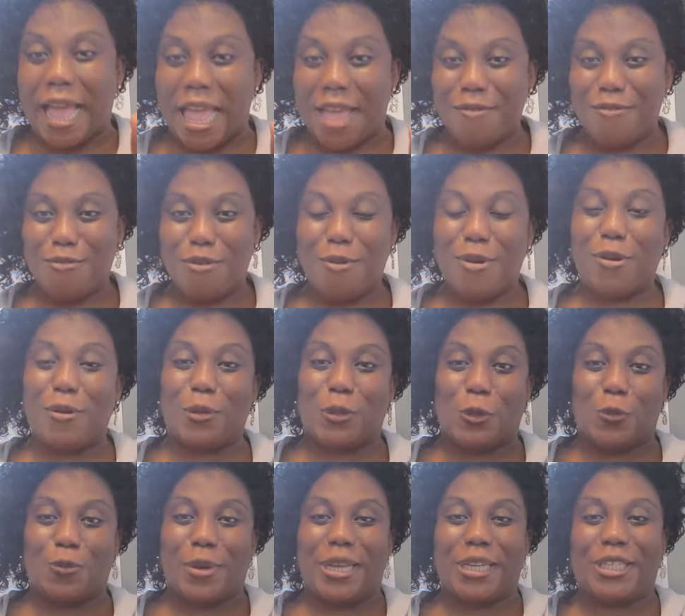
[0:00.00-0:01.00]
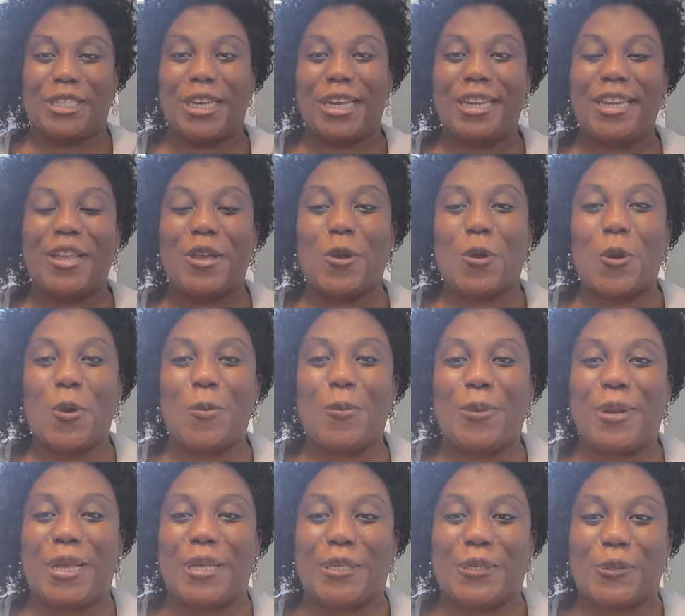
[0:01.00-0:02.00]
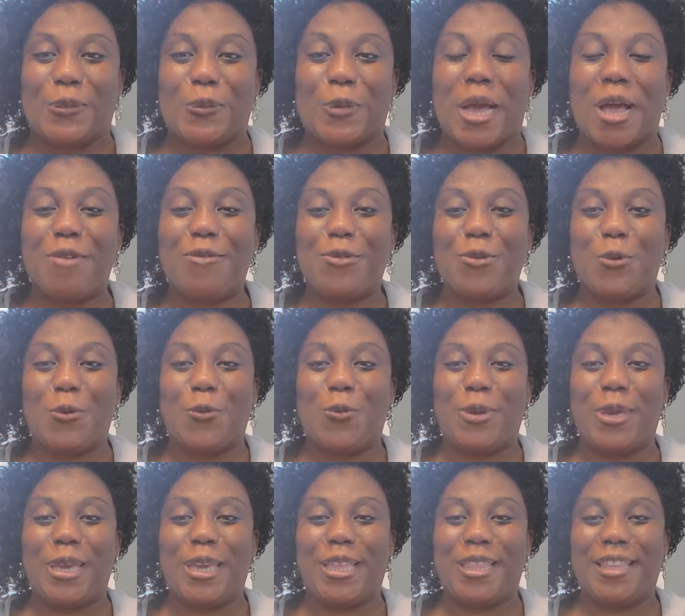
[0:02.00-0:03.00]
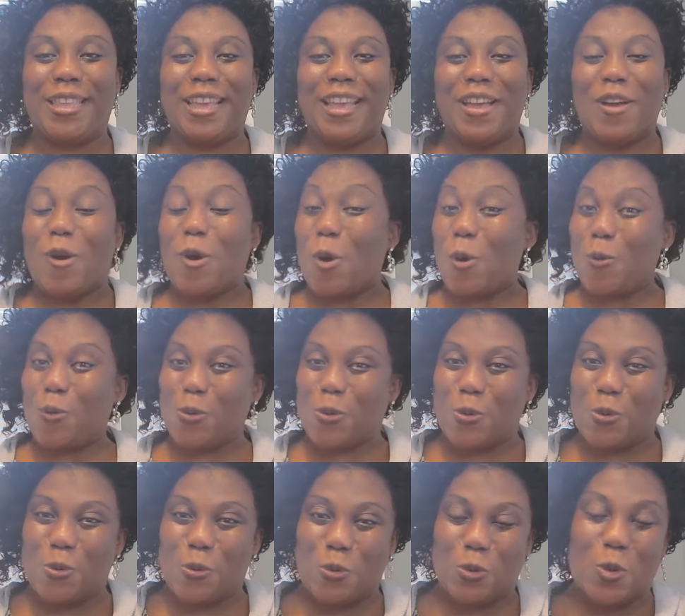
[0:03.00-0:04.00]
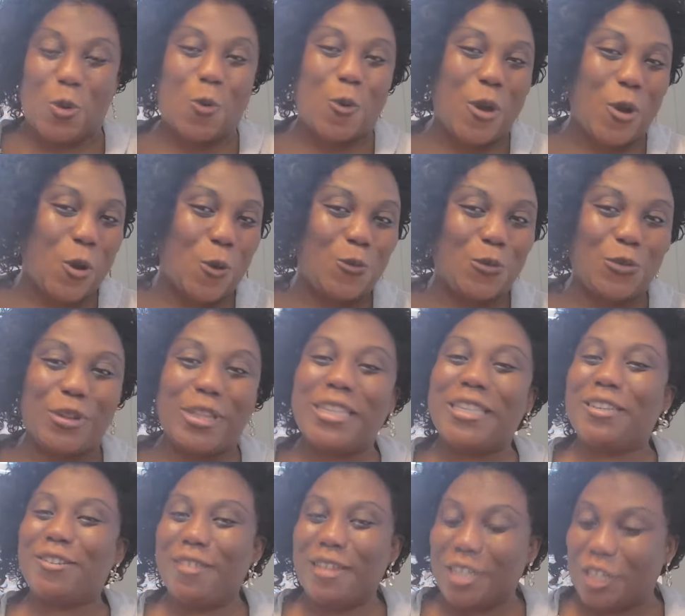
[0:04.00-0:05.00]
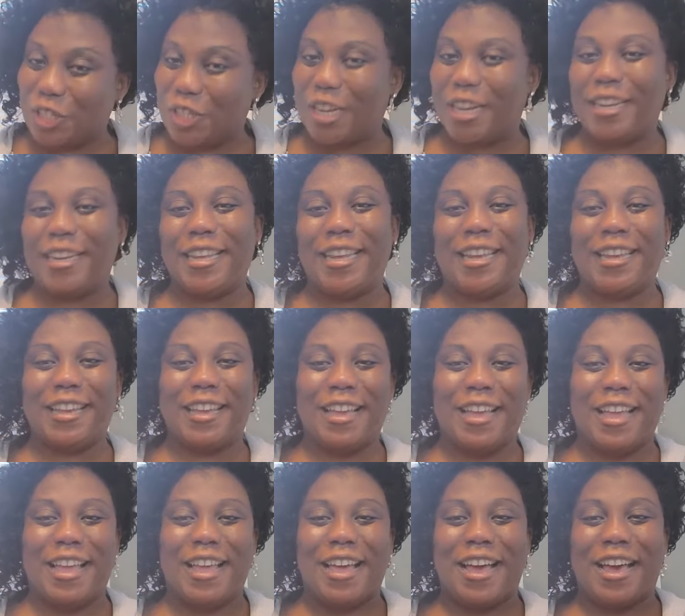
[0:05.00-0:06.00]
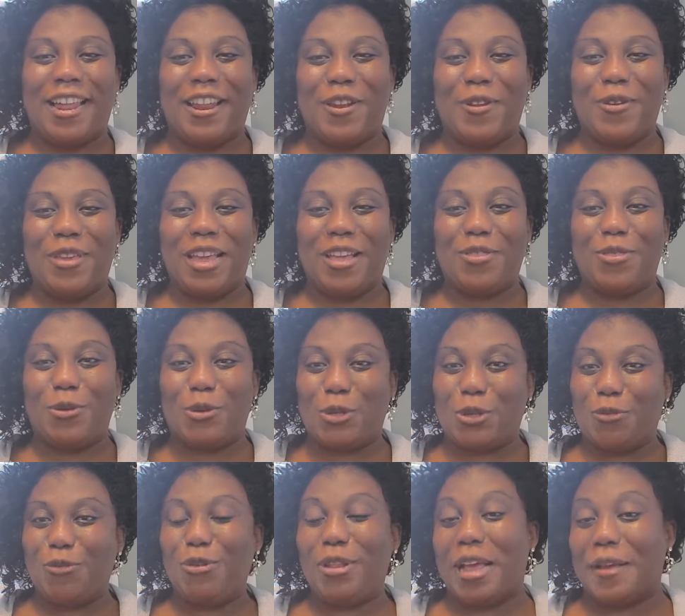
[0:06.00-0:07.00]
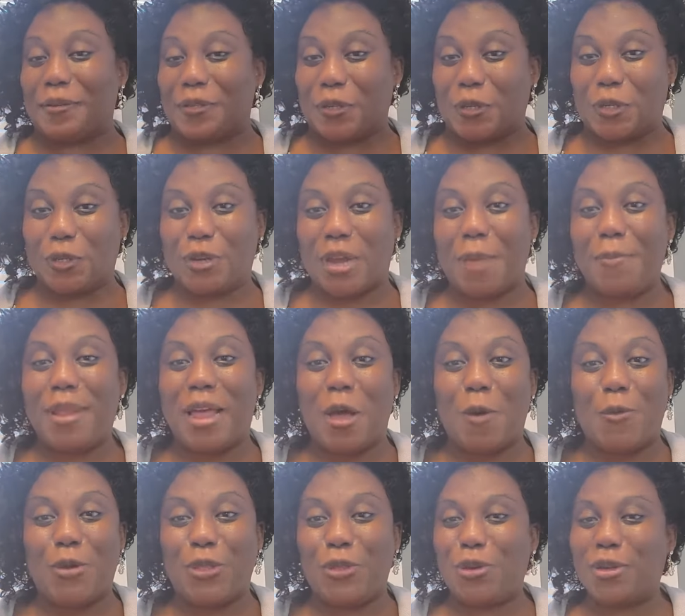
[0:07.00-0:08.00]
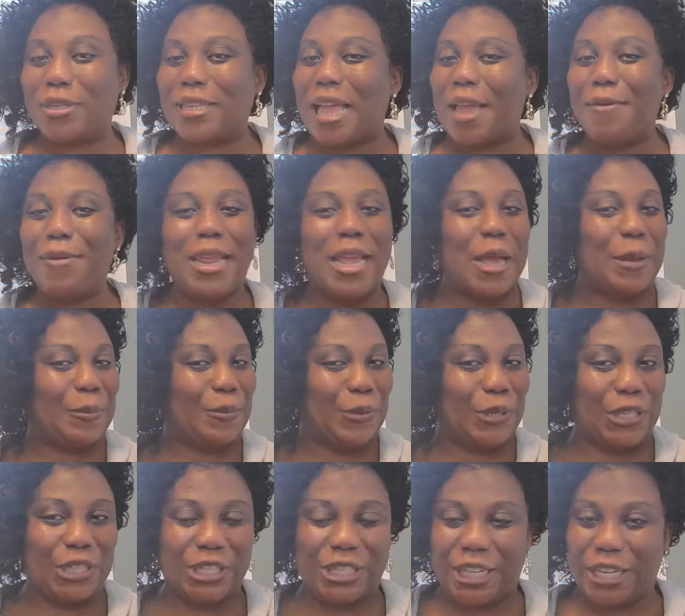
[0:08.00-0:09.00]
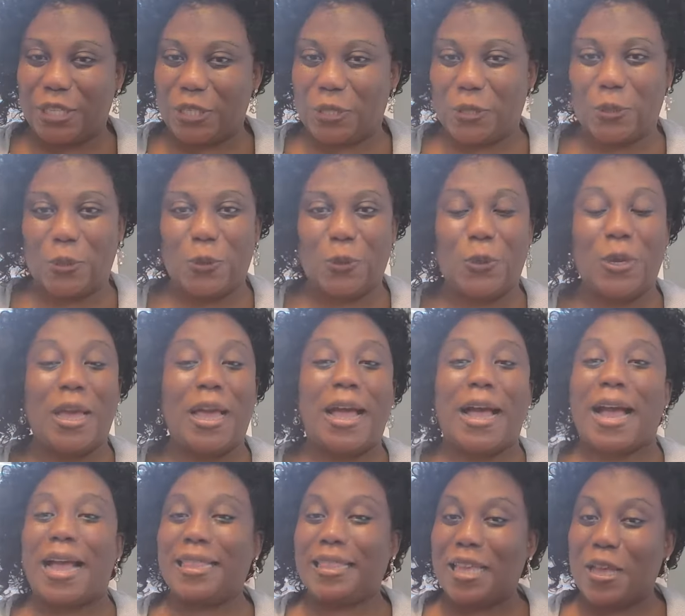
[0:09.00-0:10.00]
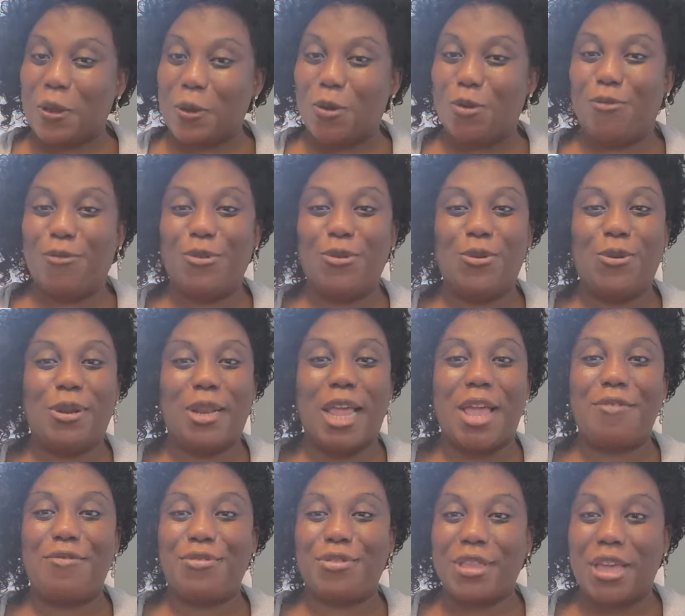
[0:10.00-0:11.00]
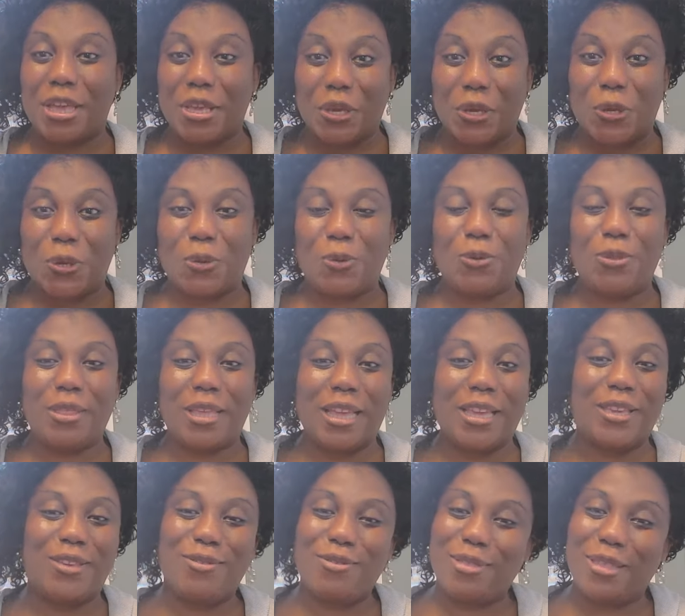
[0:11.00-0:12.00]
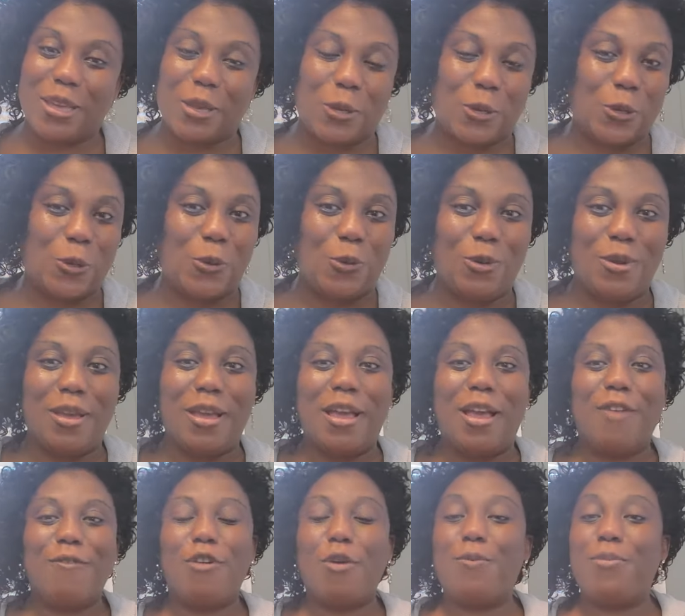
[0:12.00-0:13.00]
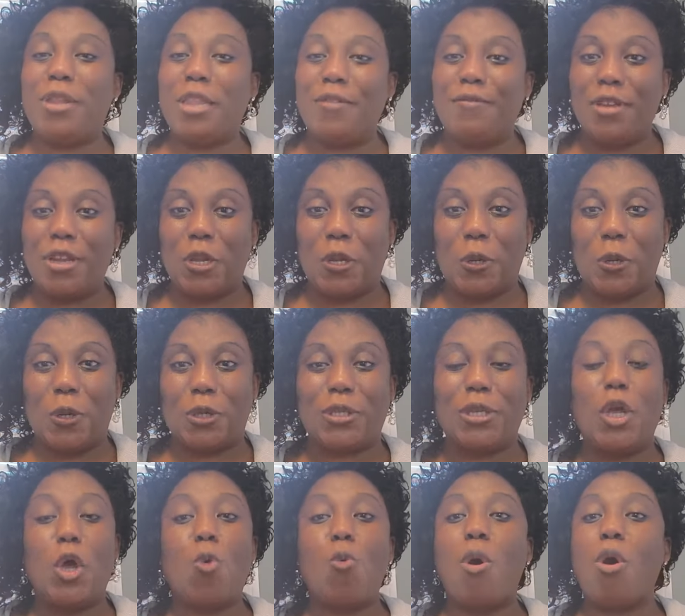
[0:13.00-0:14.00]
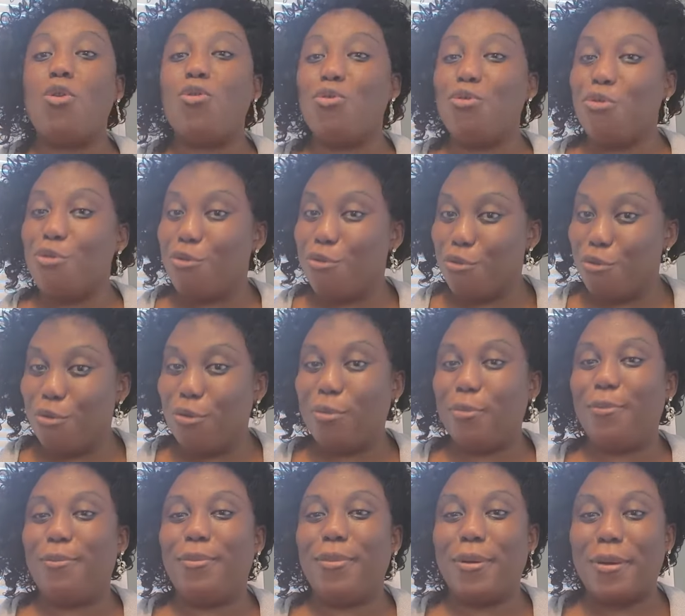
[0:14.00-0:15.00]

hi everyone welcome to my channel god bless you how have you been Oh good you're welcome to this great channel hallelujah those of you that have subscribed that are with us i really appreciate you i thank god for your life thank you thank you thank you for believing in us we're going to grow